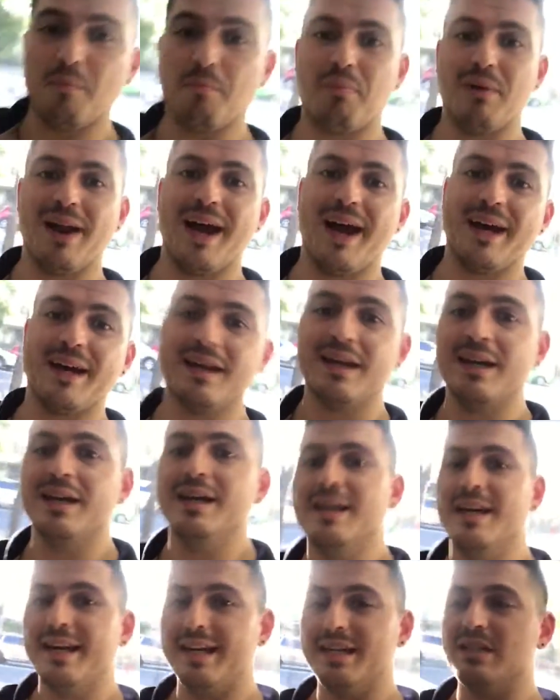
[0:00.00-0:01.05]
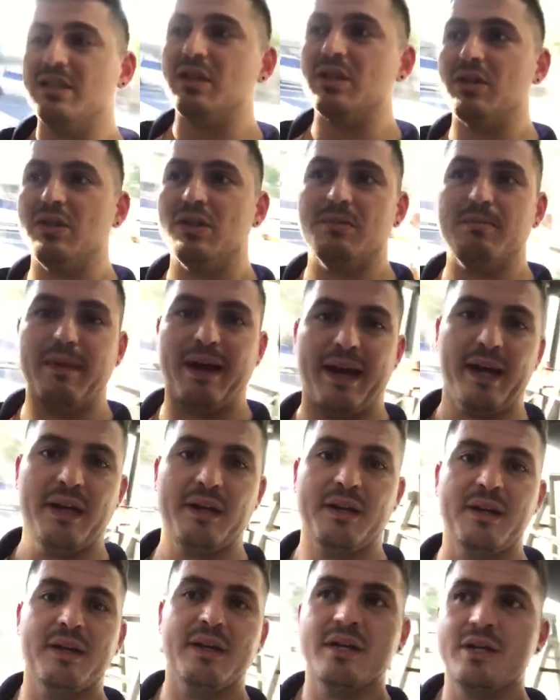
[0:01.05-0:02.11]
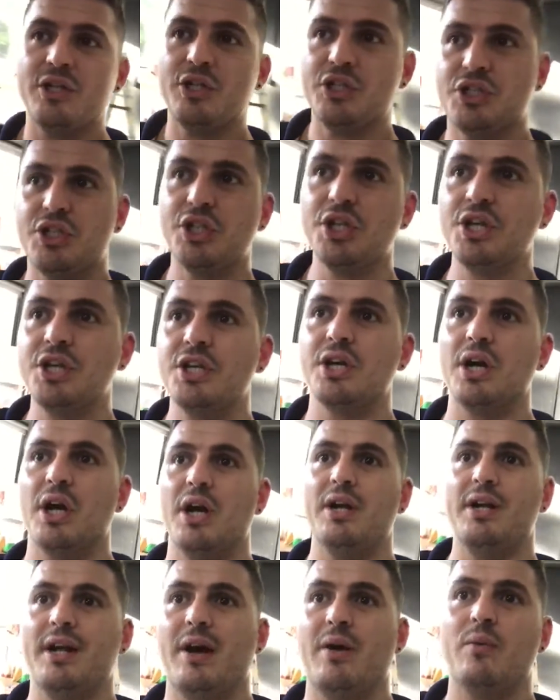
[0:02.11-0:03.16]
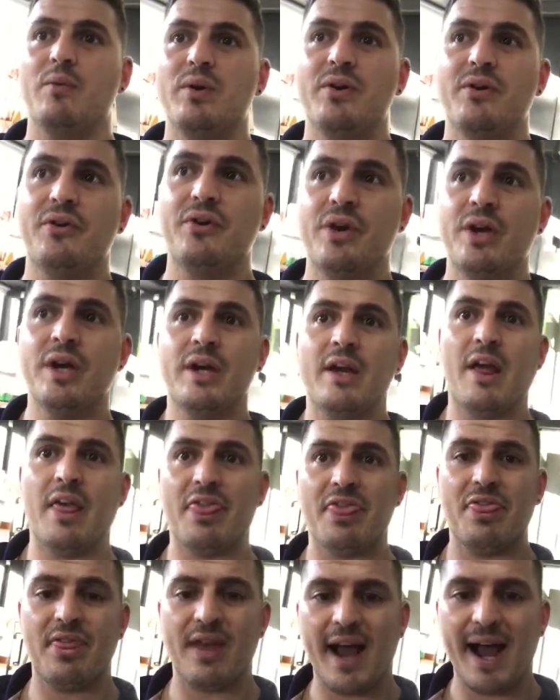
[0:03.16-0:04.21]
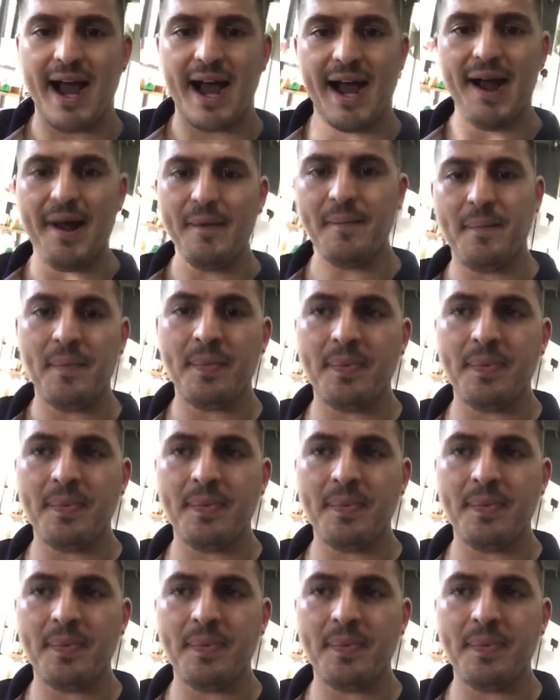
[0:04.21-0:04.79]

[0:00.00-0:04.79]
the black into the main studio. Now with that,